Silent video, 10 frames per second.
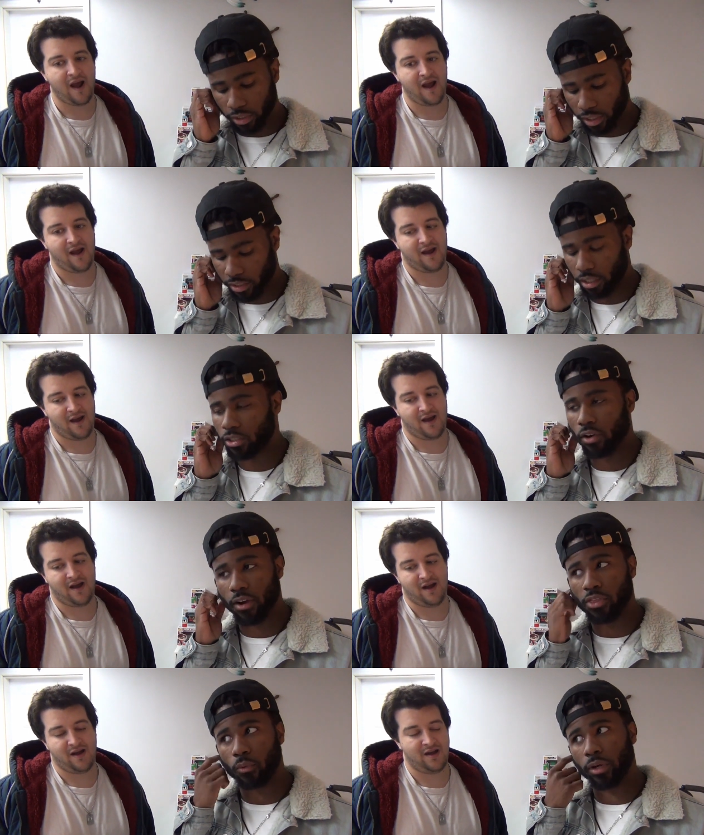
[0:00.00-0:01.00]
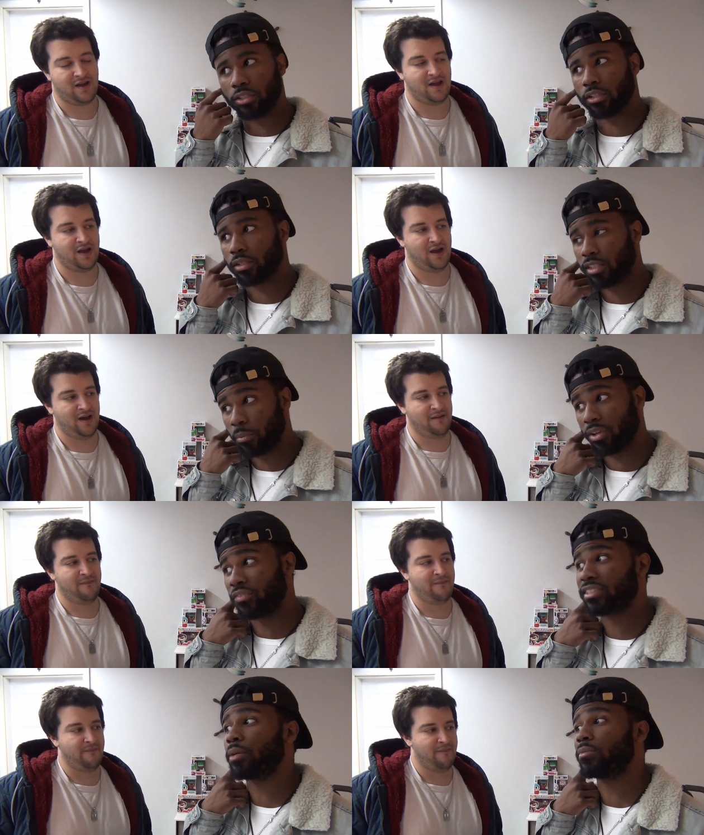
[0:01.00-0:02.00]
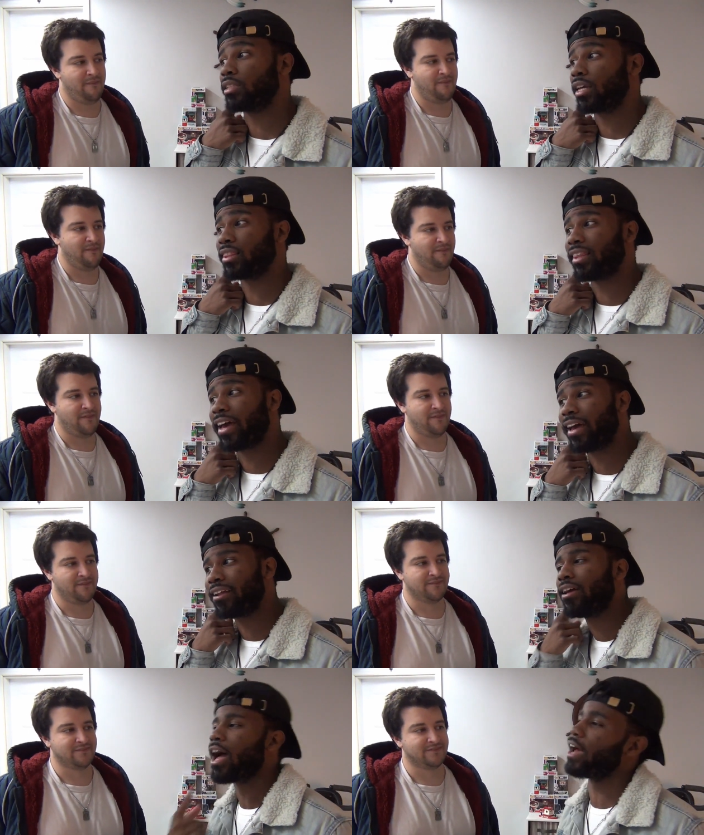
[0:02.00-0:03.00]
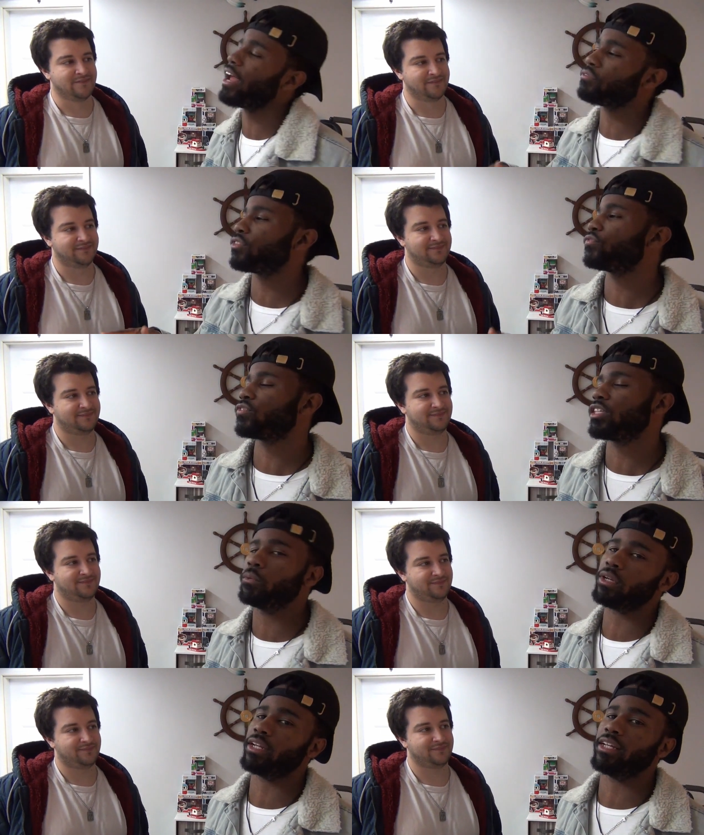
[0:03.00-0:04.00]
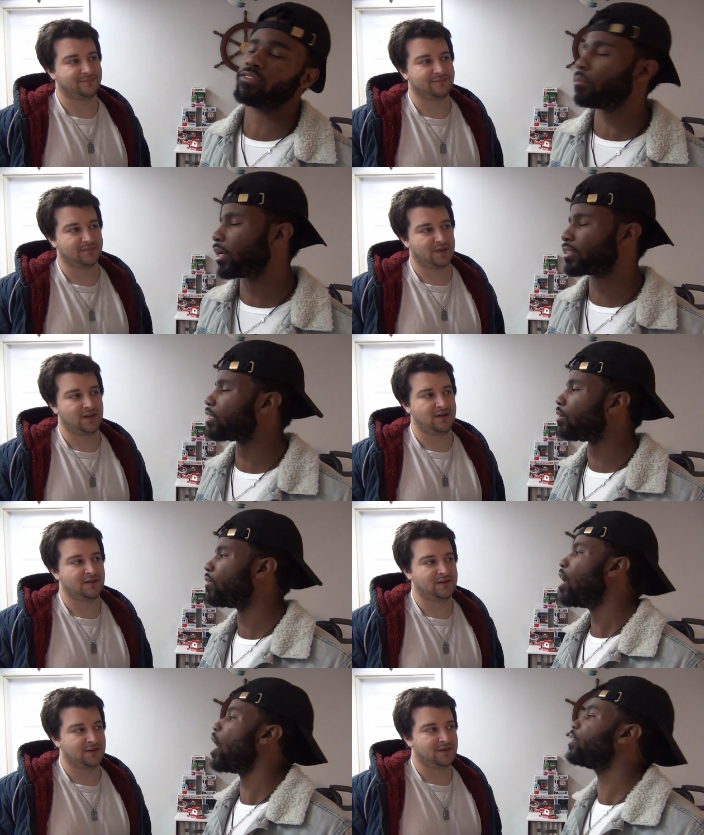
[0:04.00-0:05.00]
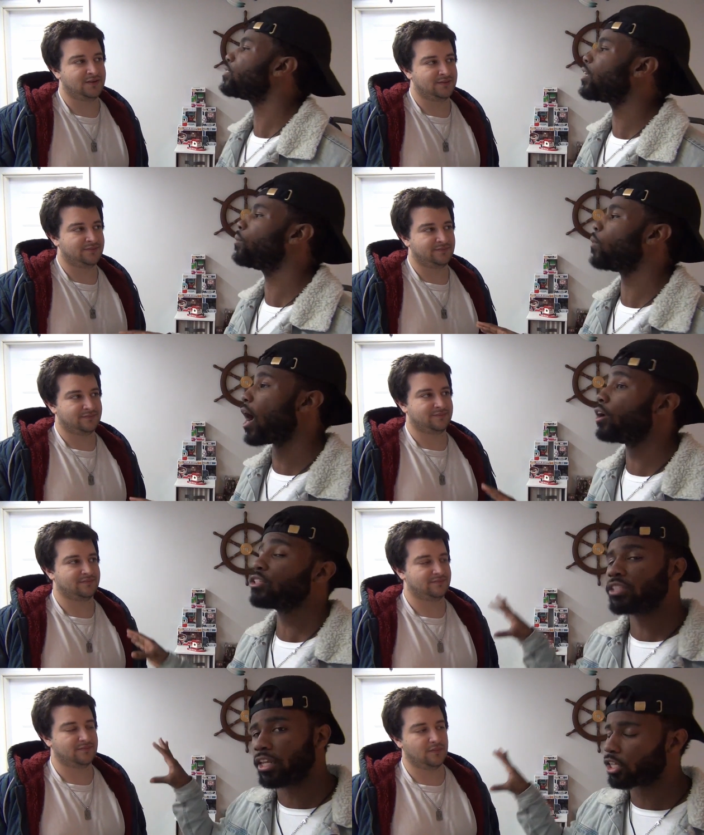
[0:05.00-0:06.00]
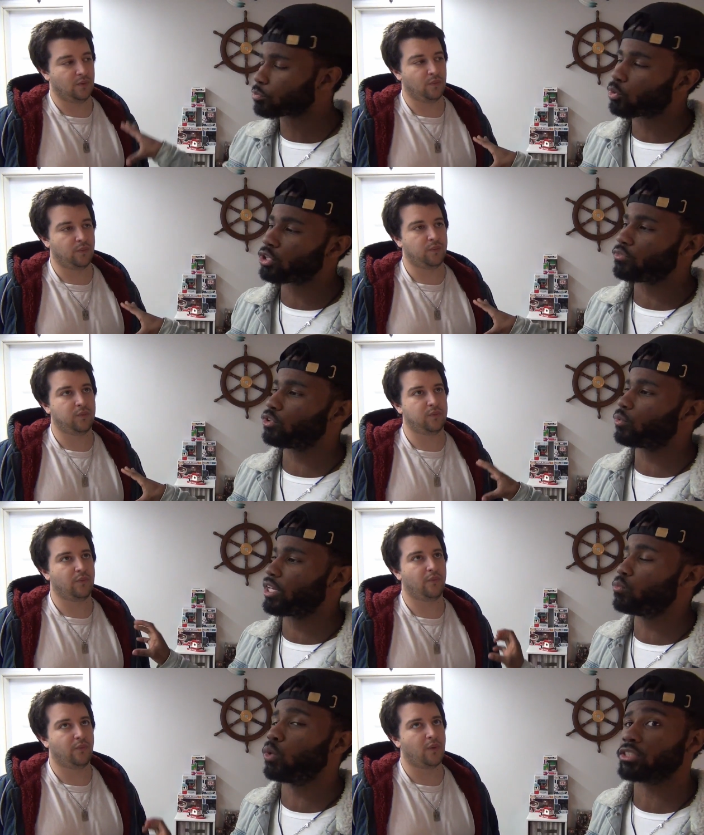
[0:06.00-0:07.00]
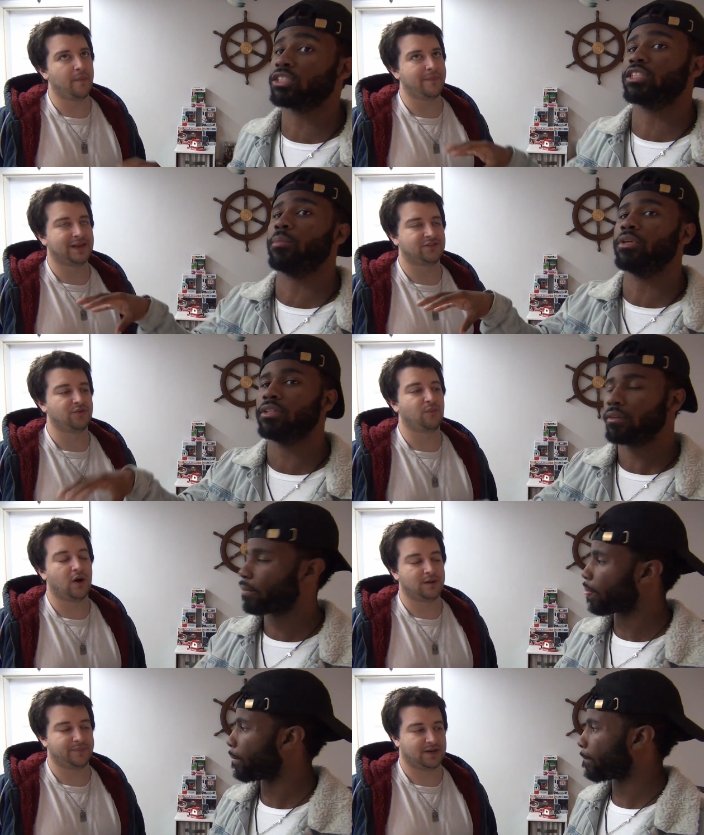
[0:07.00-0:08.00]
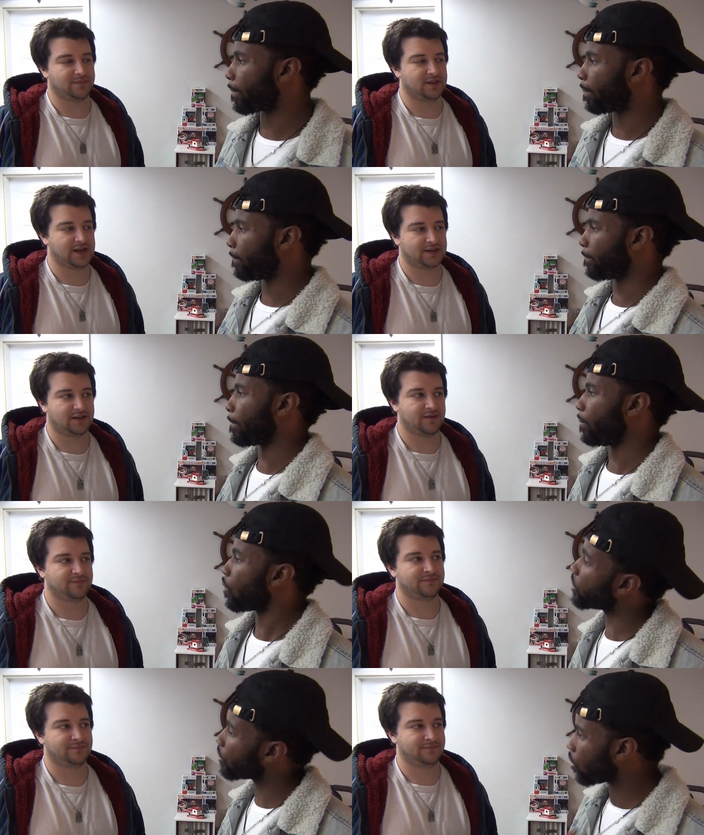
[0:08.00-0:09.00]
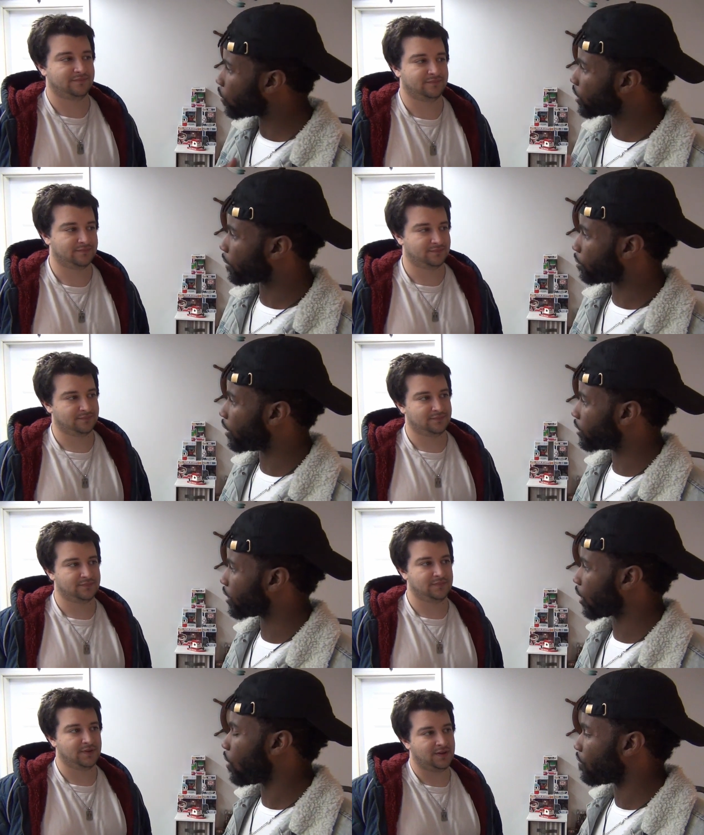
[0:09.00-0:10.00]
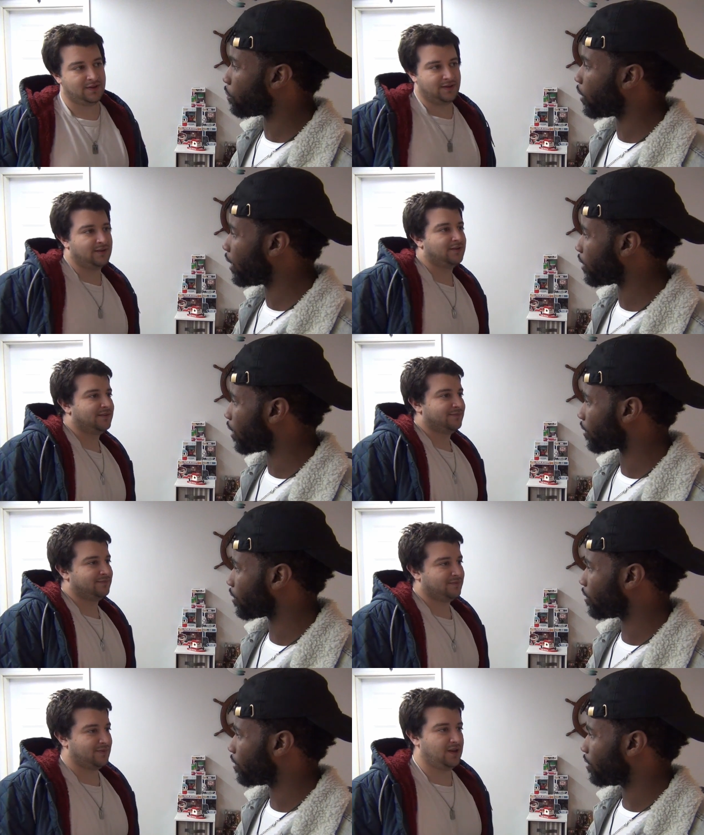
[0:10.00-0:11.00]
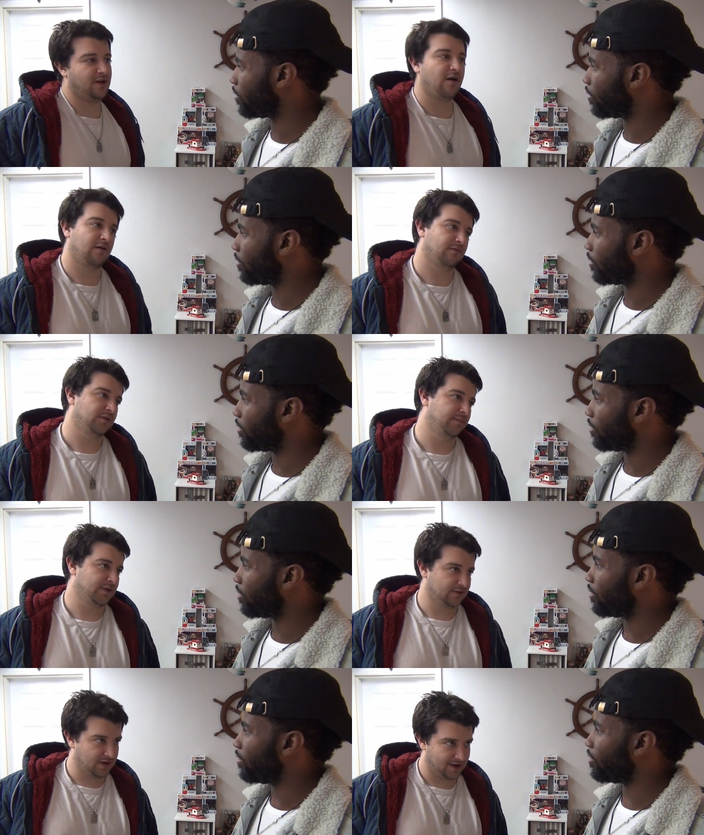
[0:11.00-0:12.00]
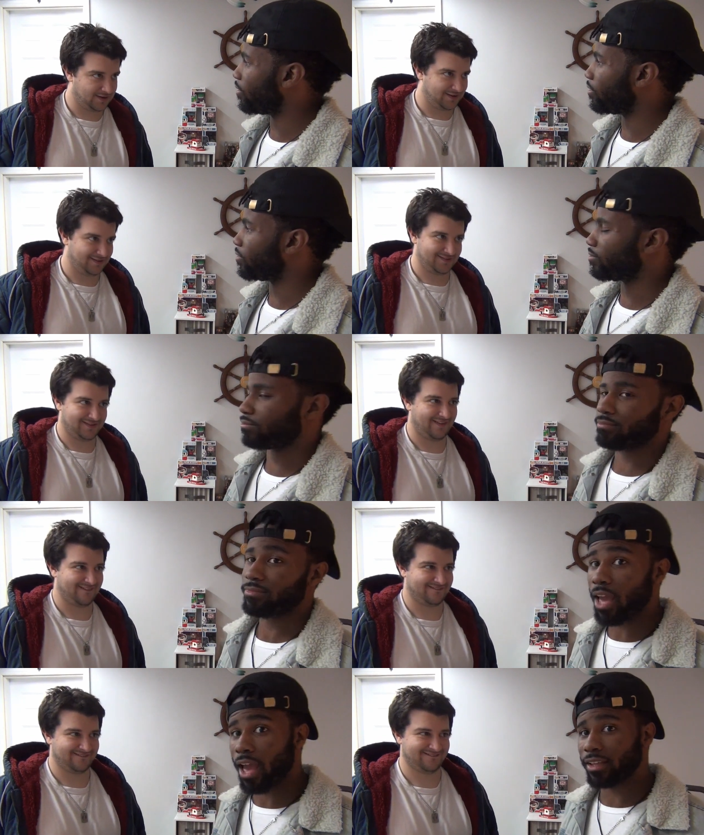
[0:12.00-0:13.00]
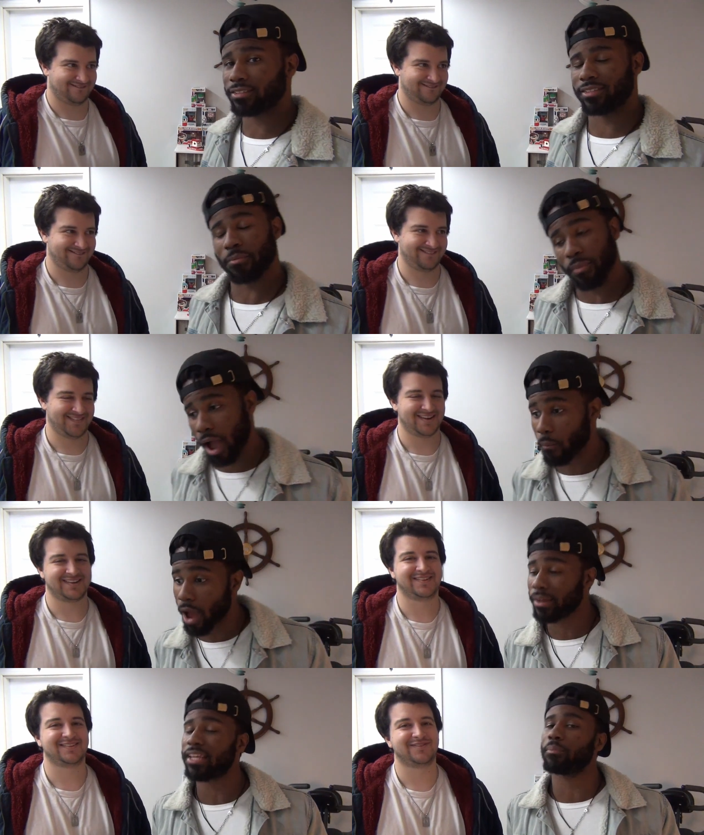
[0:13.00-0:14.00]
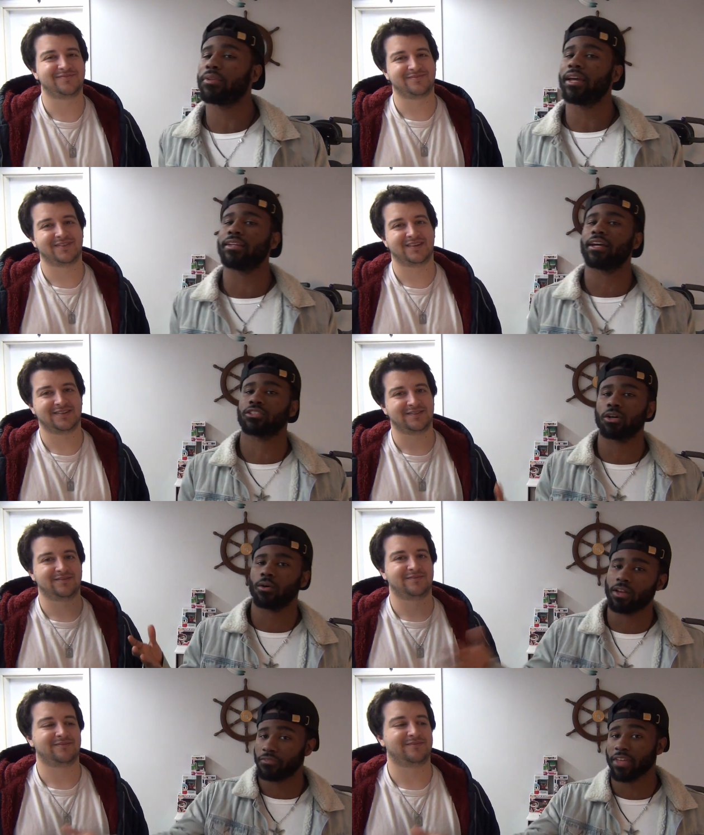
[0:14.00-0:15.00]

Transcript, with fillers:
Speaker 1: that are tested out. So I'd rather wait till it comes out. But if it's something like that, I'd have to see what it is for myself. I understand. I understand his point of view where he wants what something. What makes you want to pick up the deck though? Because I've always had plants, and I don't have a plant deck. Oh, you missed Andy. Yes, I'm, I, I need a plan deck. So if